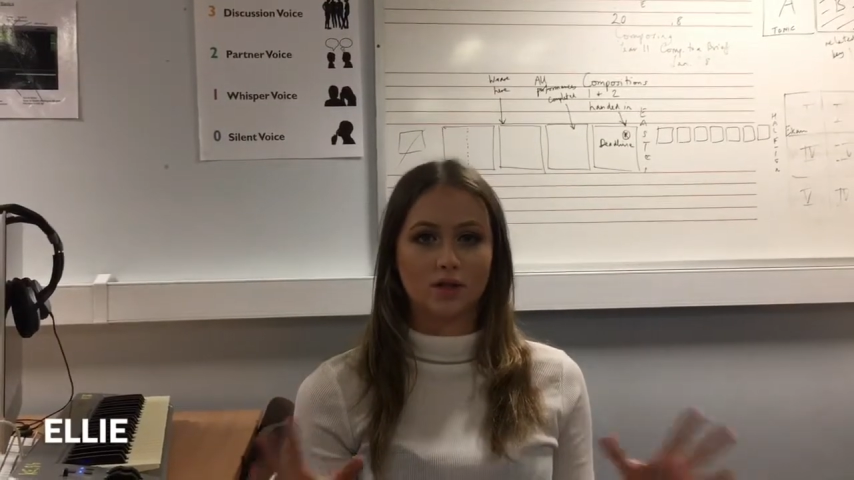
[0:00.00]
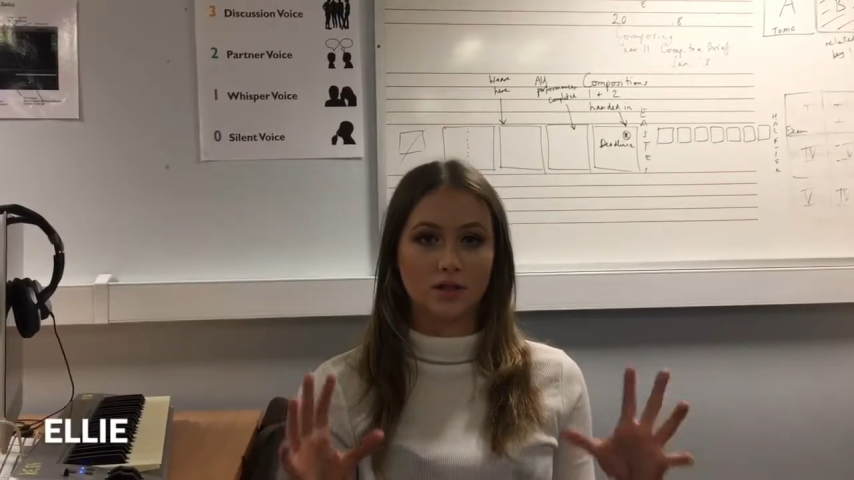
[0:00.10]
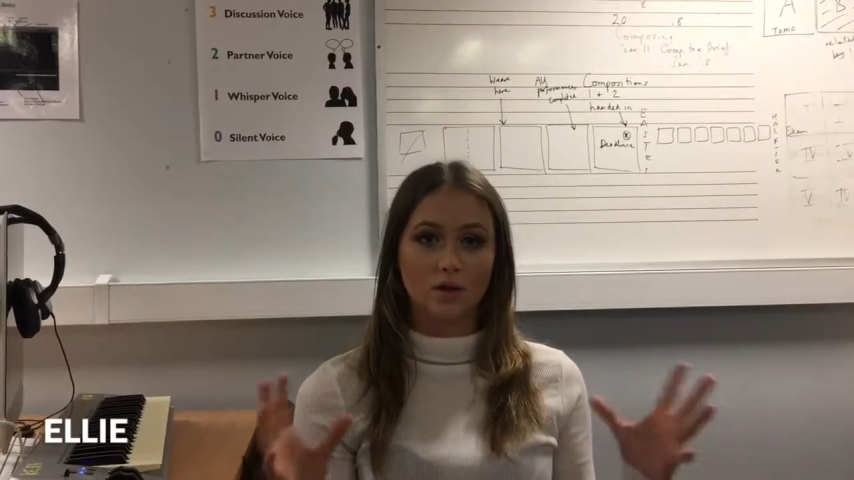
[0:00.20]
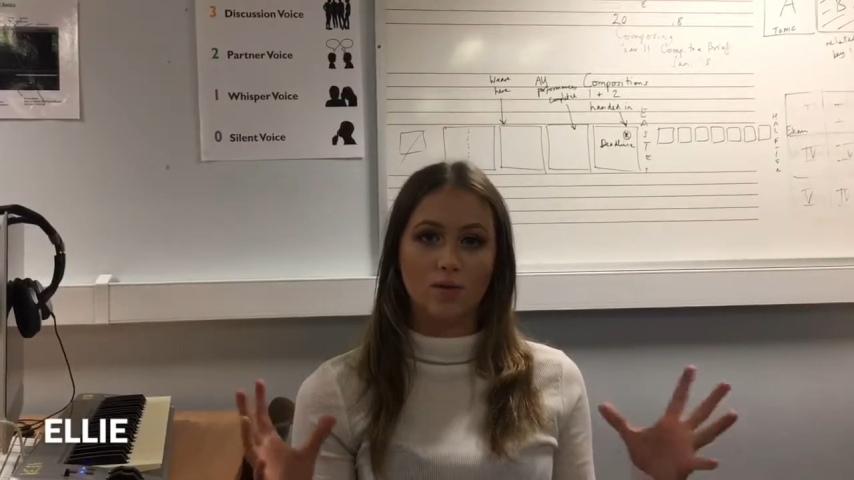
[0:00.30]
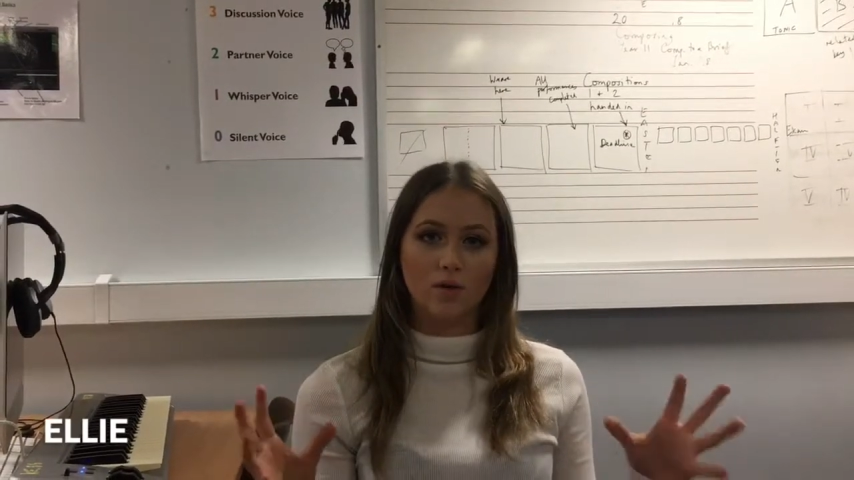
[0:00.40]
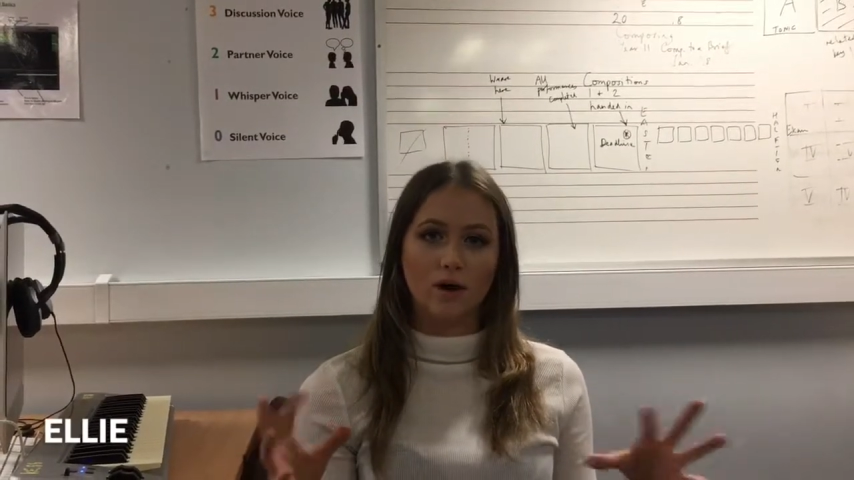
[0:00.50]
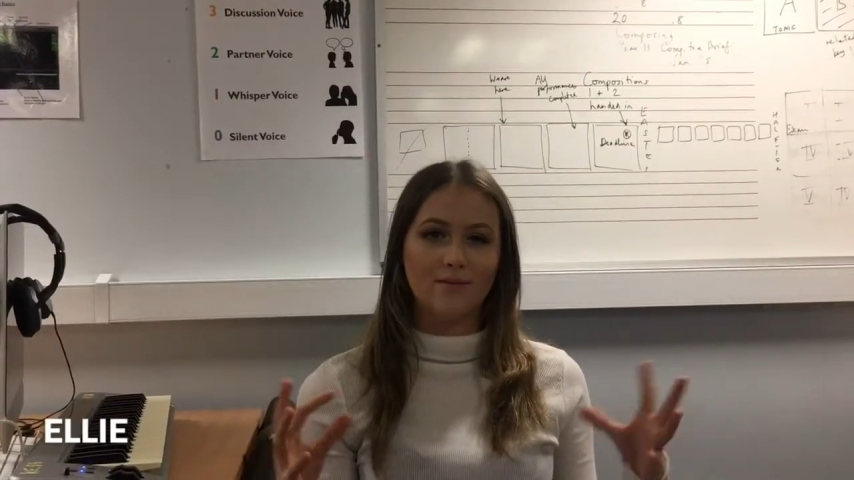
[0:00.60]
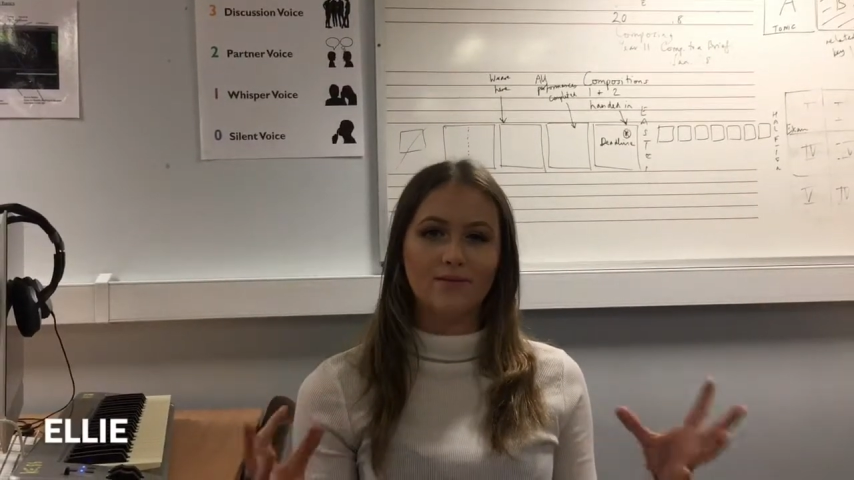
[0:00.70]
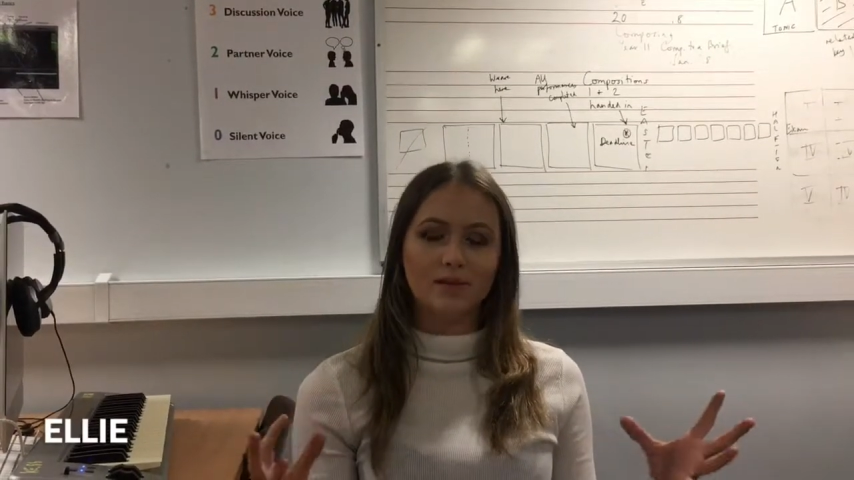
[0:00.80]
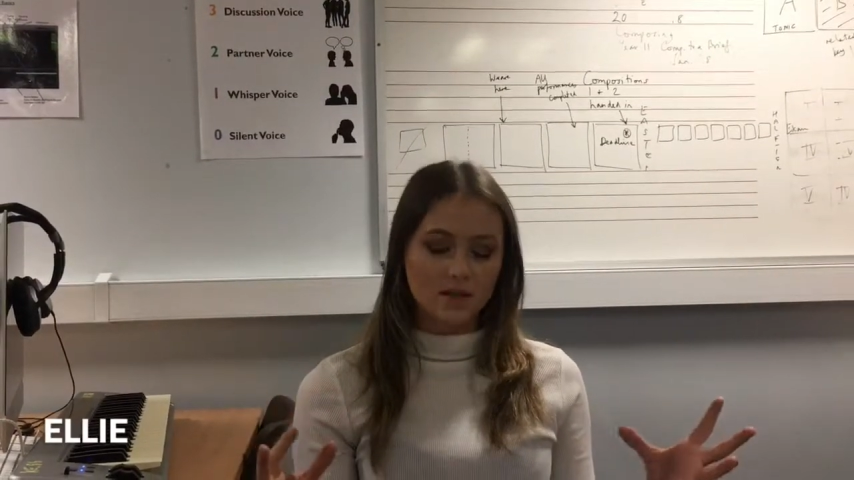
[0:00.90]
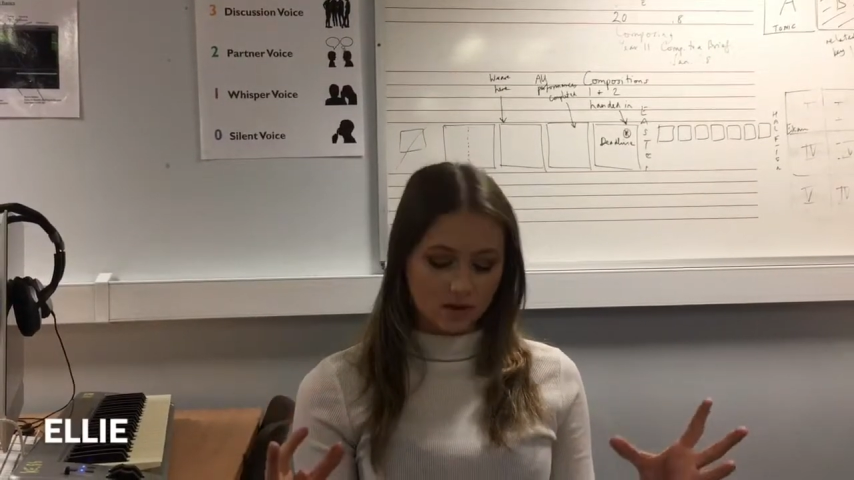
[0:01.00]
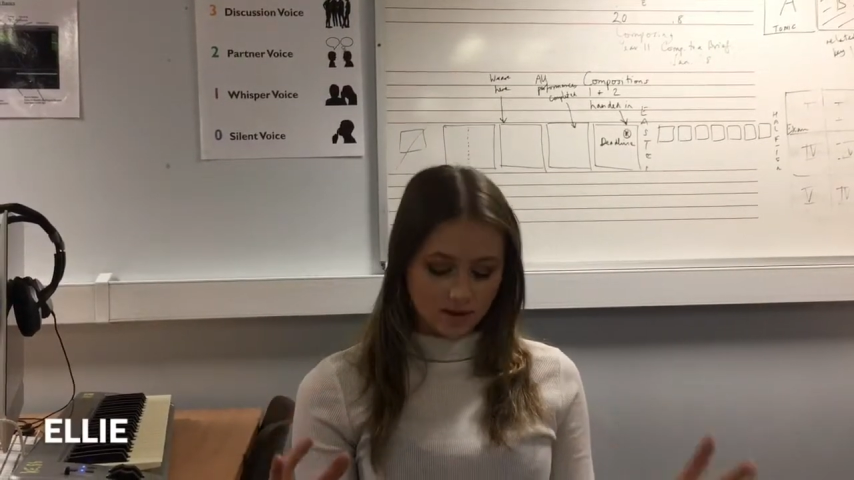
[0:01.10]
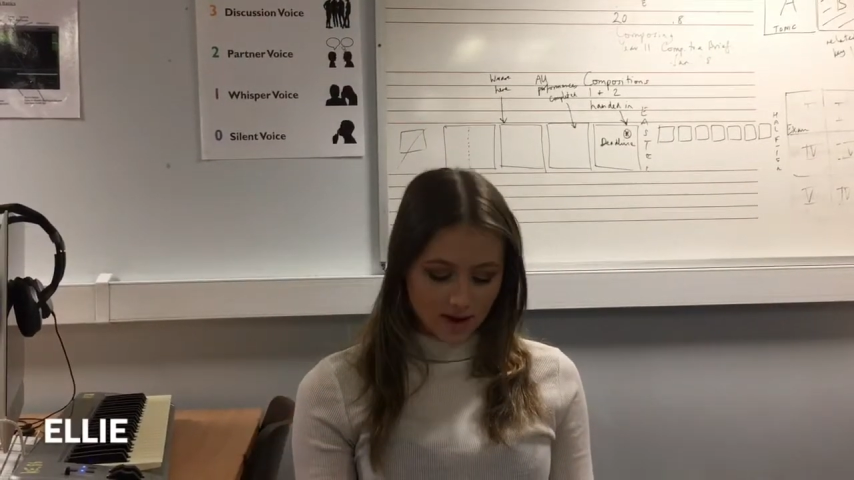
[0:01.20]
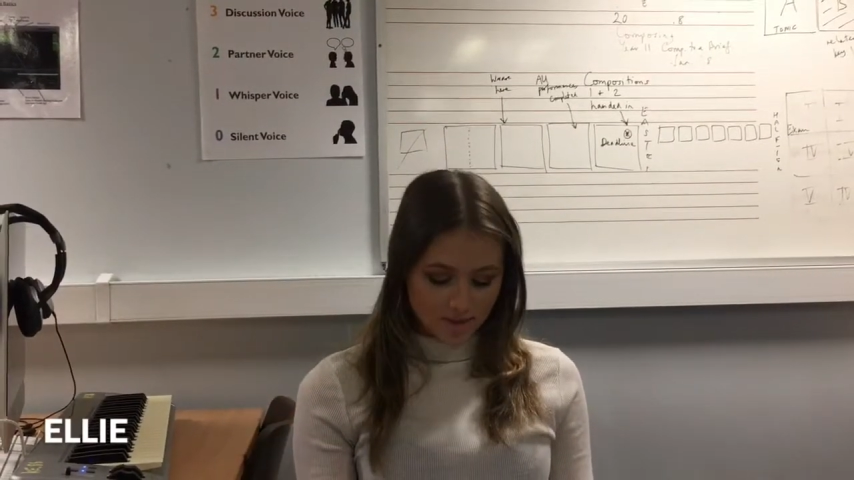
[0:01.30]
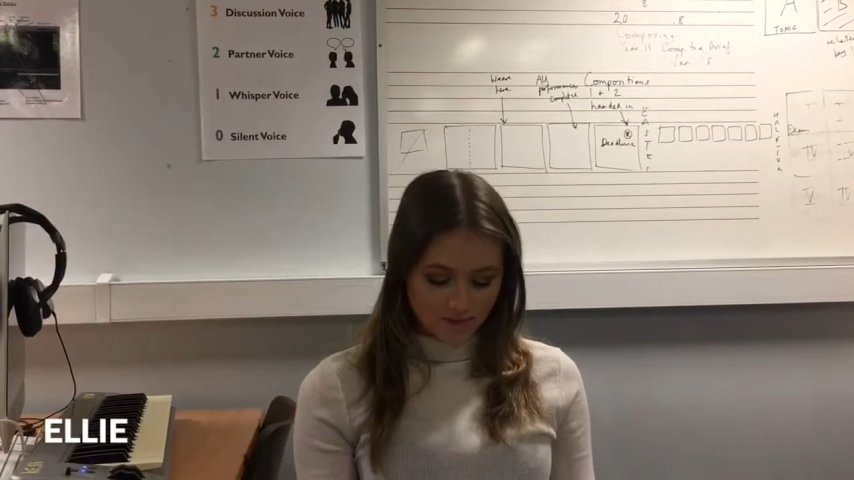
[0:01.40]
just a lot more emphasis
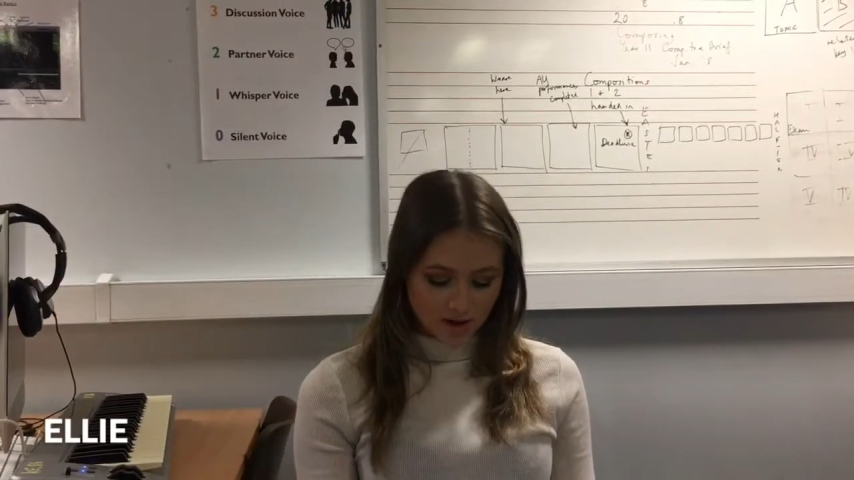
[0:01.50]
on that.